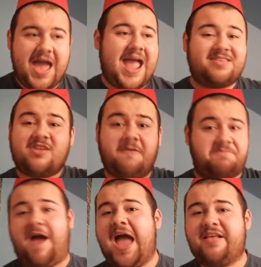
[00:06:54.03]
It's a
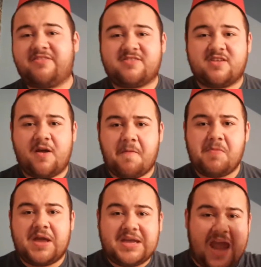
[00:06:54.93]
fez.
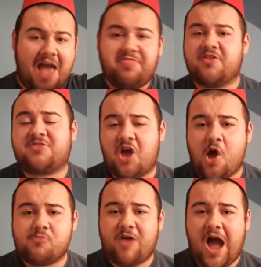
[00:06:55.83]
Get the term
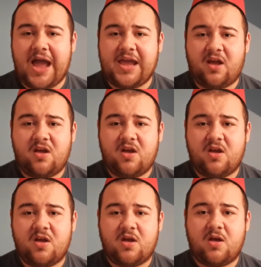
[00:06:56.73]
right.
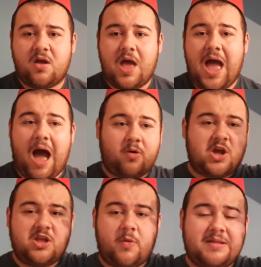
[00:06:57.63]
How
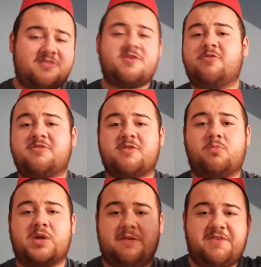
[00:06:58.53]
can you insult
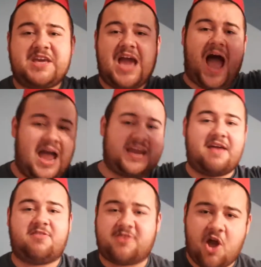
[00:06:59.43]
someone if you can't
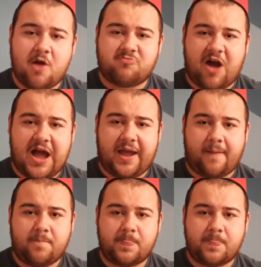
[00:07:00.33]
get the term right?